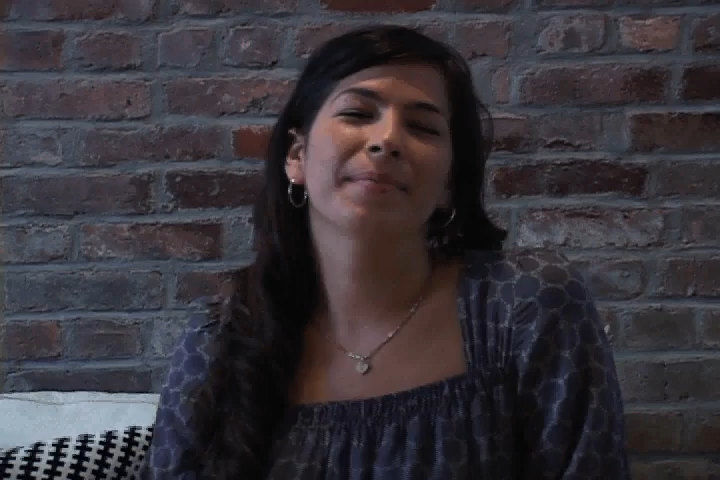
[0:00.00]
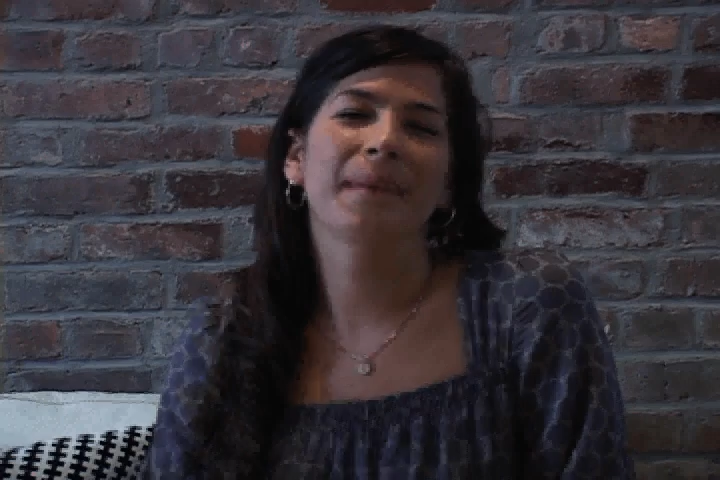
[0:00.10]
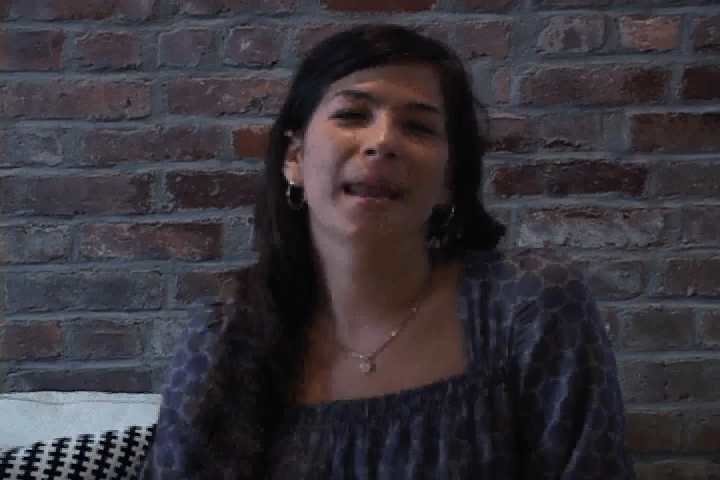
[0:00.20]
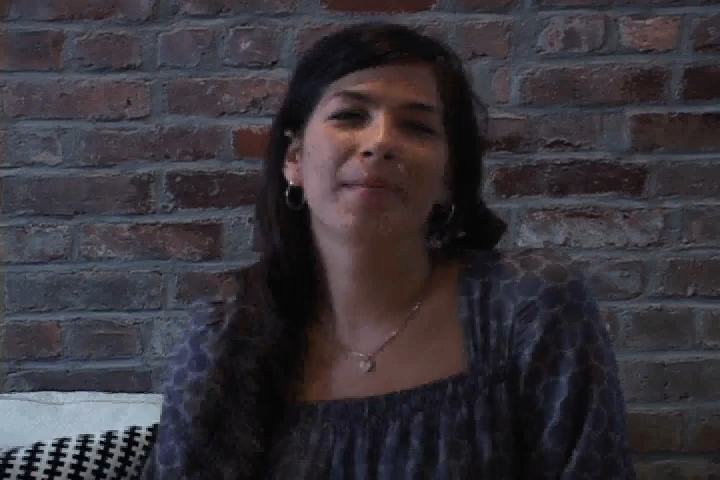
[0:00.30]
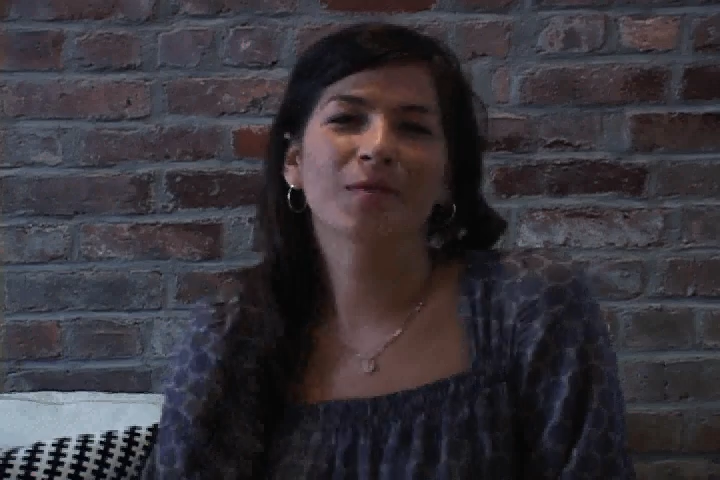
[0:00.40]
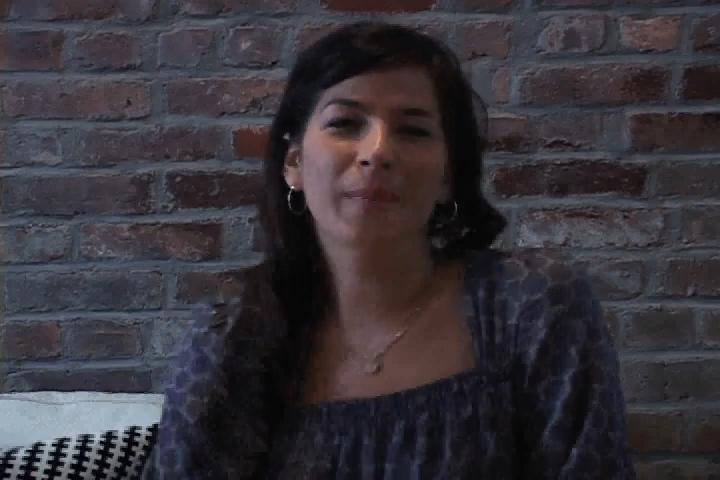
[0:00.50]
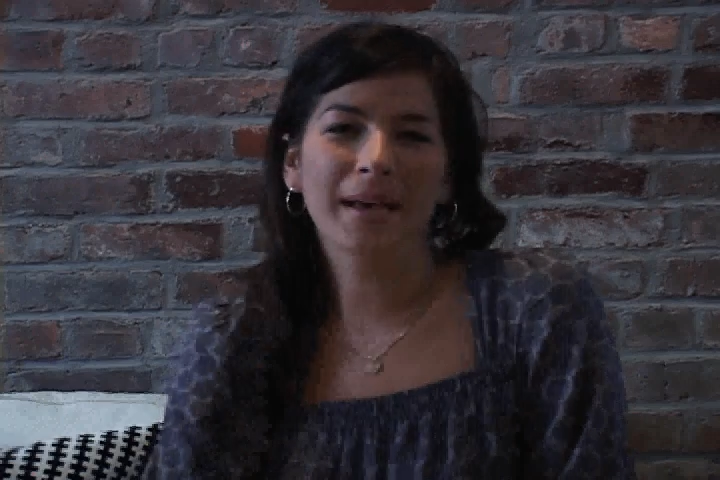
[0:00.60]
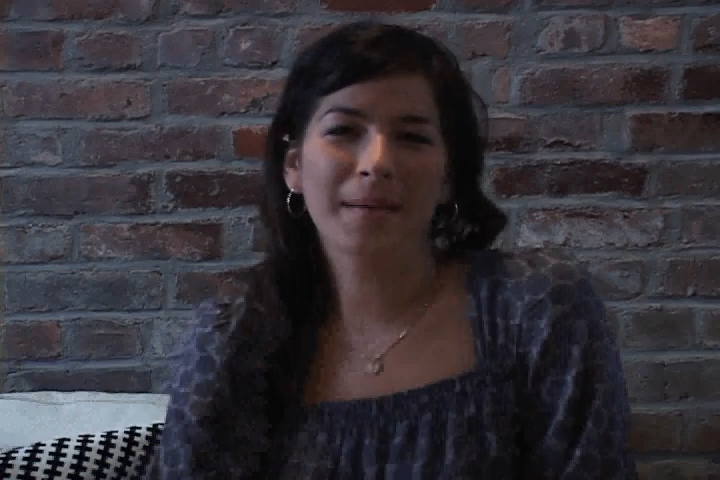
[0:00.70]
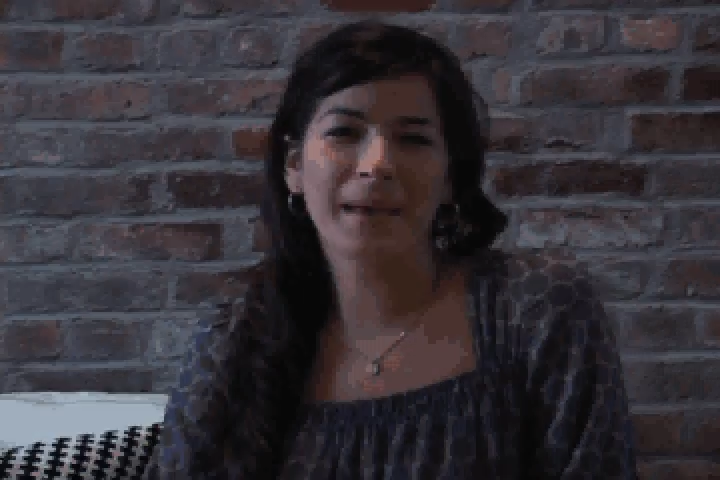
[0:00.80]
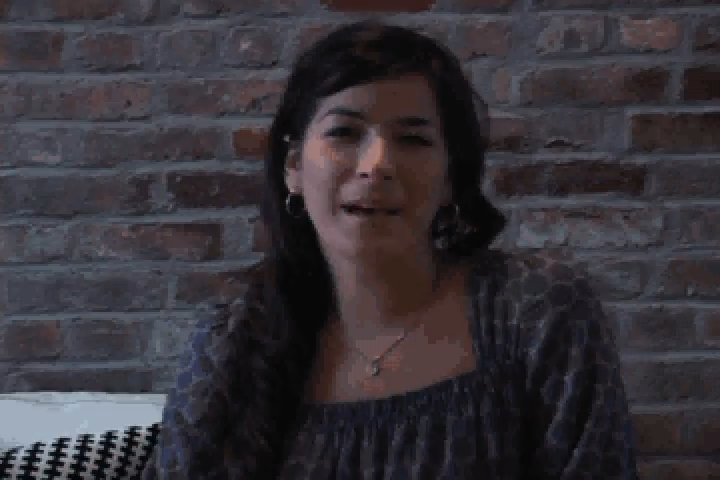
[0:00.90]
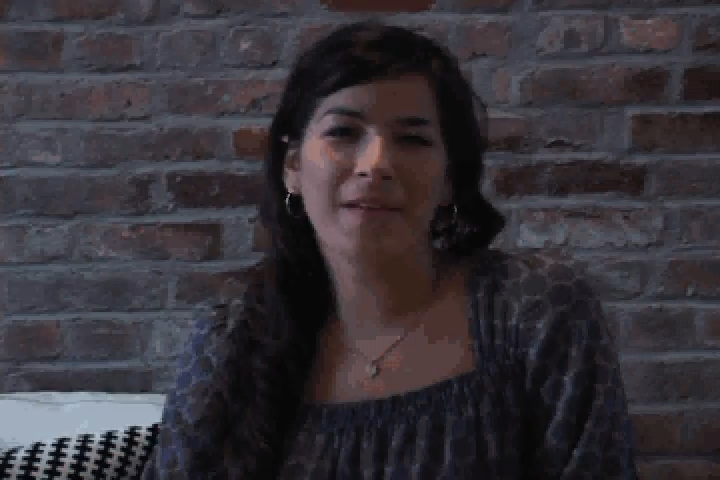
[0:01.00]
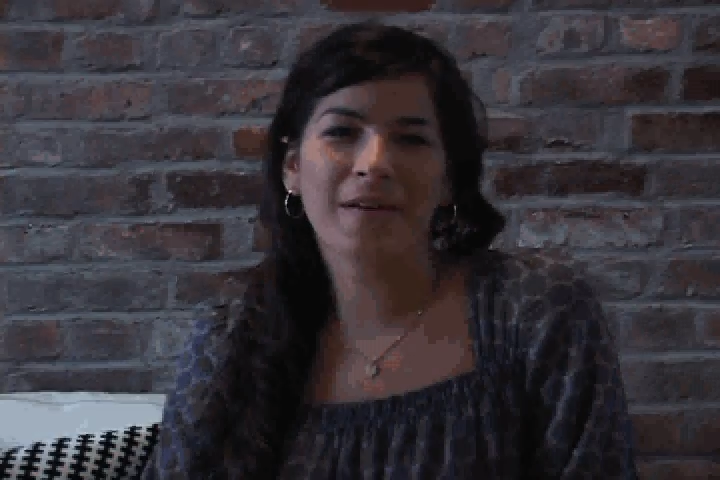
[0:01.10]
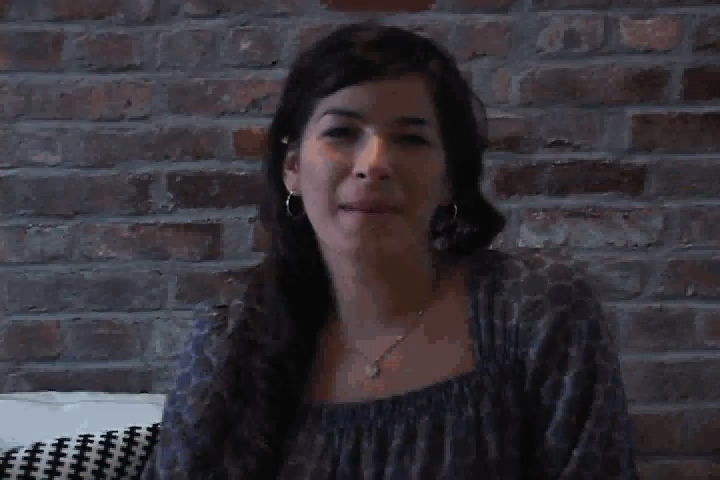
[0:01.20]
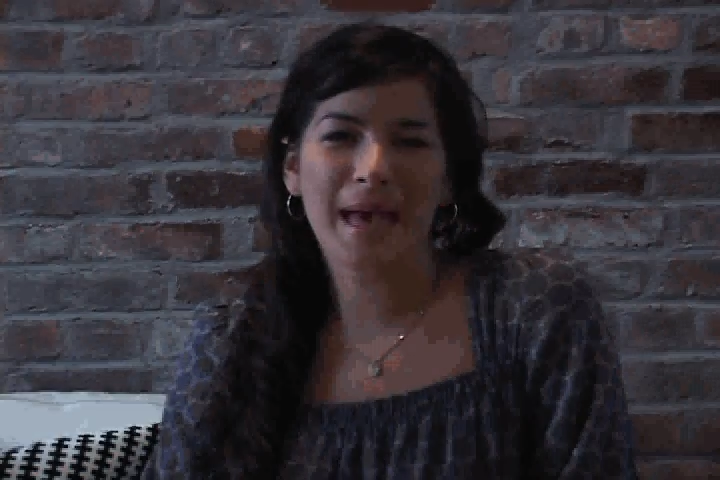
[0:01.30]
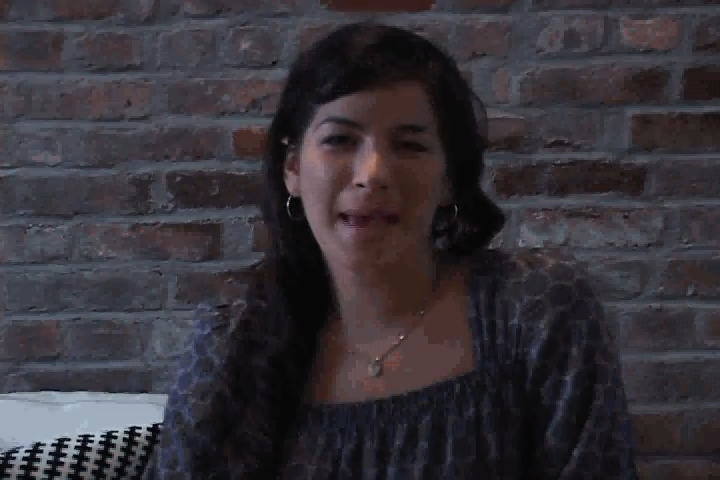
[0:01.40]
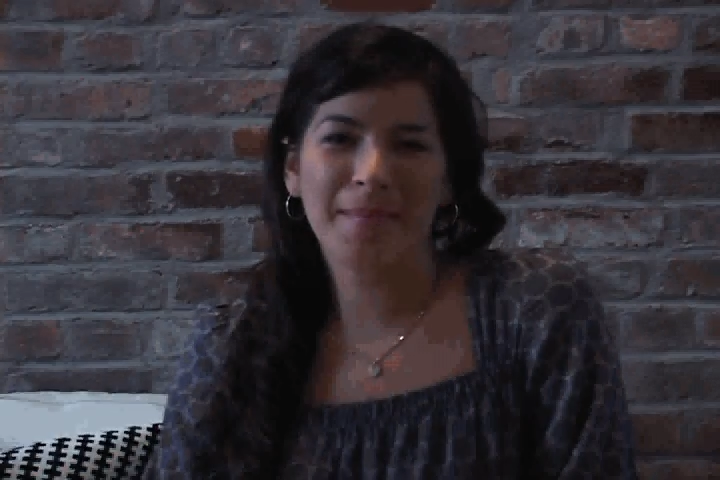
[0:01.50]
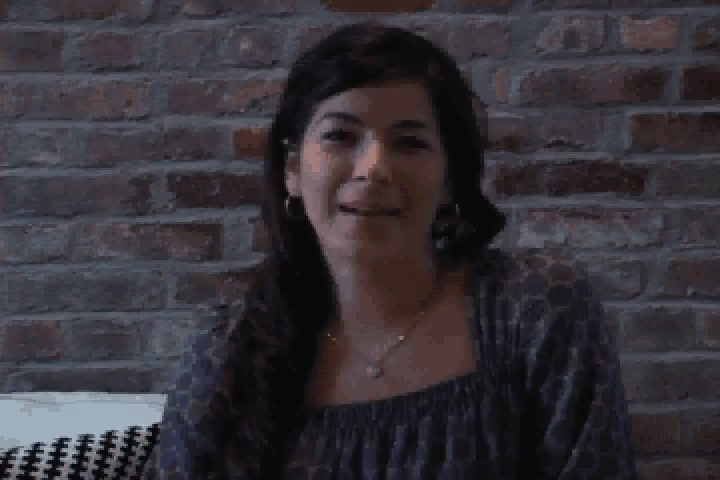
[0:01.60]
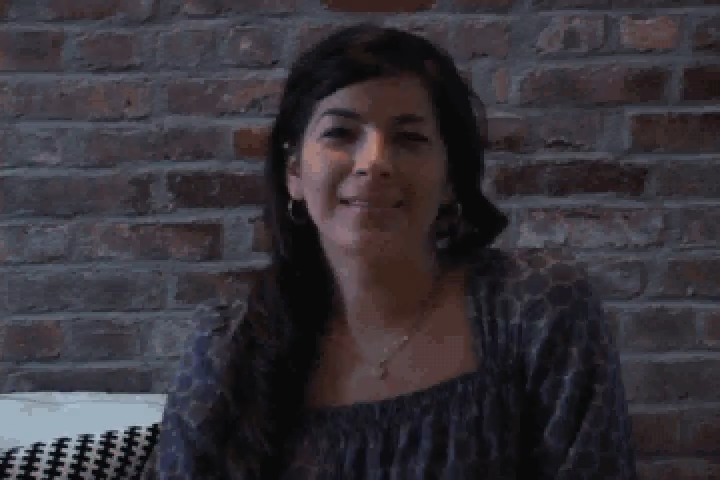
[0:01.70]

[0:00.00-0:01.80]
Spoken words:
My name's Rebecca Minkoff. I'm a handbag